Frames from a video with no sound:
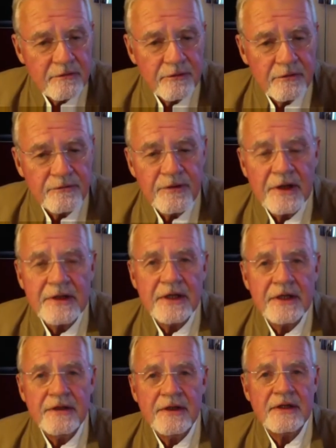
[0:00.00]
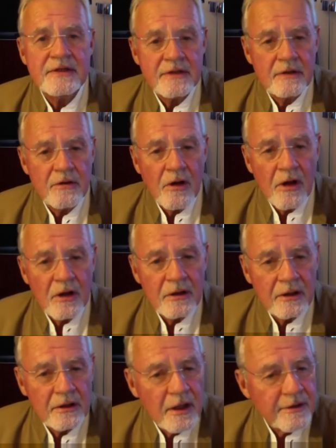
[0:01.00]
for funding this and all
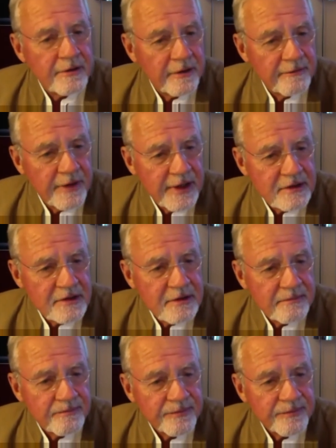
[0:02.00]
our other events.